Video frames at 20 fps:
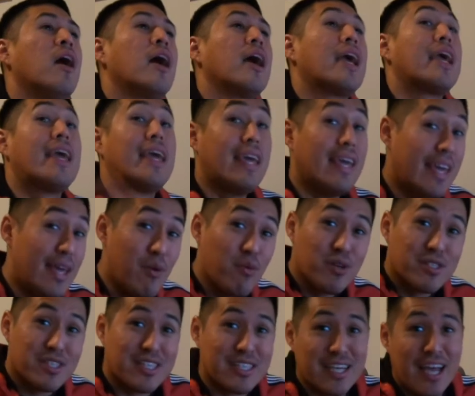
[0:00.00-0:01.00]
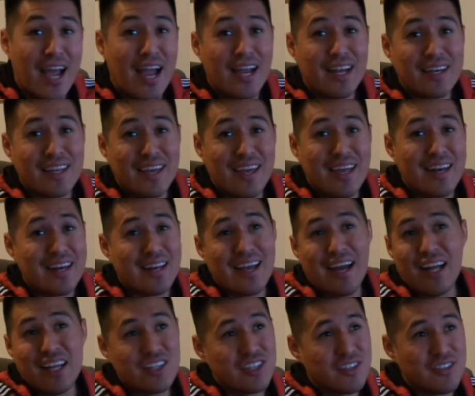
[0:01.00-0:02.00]
he was attacked and
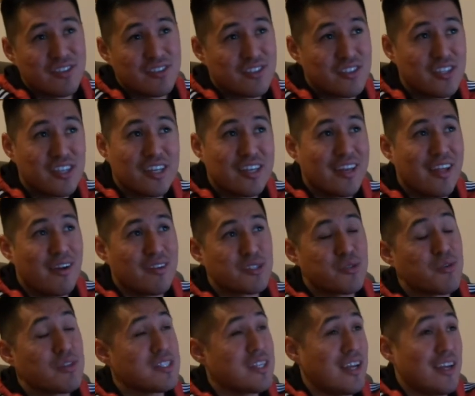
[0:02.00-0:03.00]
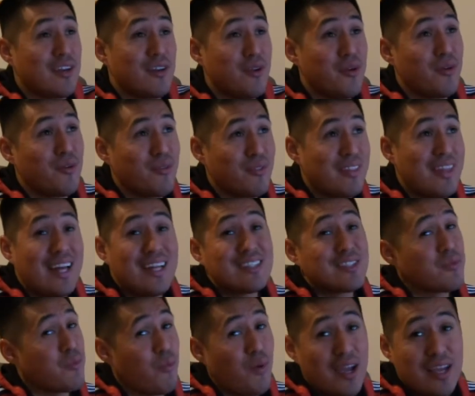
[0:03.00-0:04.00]
got taken down. So it's like, dude,
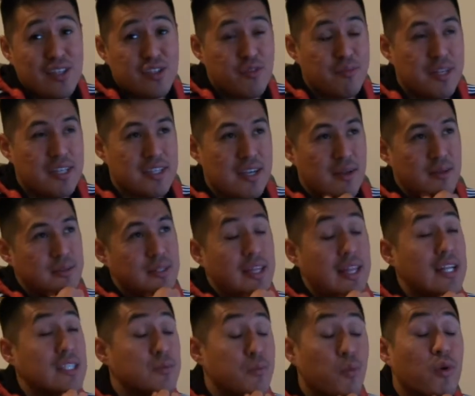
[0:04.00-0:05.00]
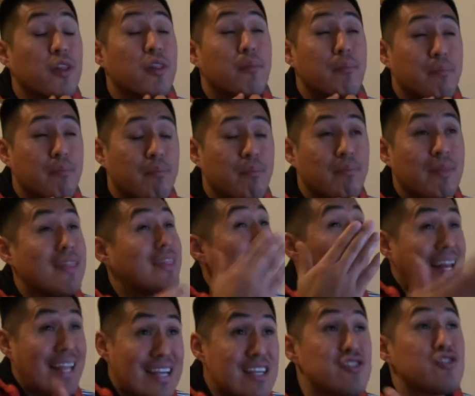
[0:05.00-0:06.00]
that's way too many times. And
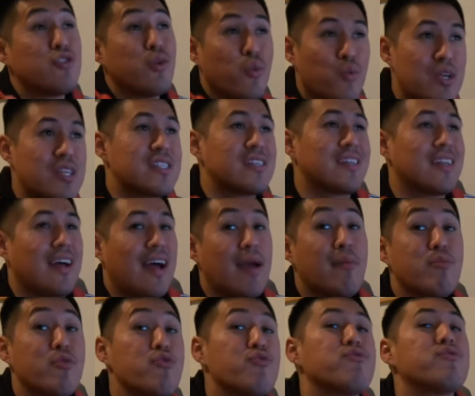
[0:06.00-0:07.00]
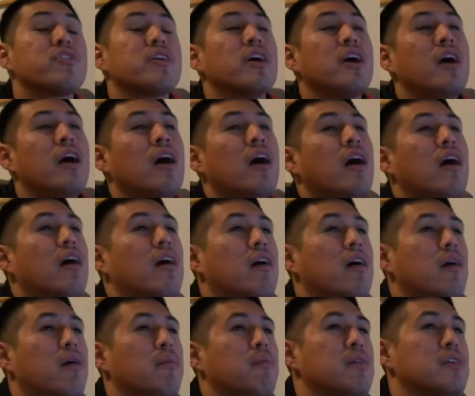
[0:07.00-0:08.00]
that is the reason I moved.
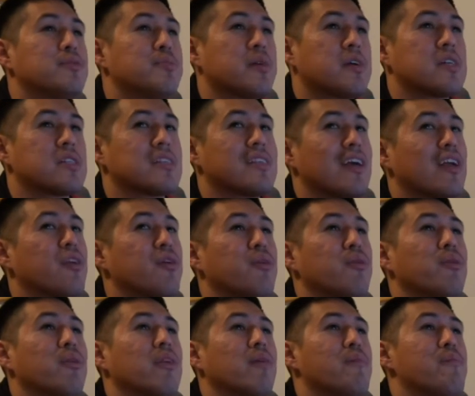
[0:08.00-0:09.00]
Is because like, dude,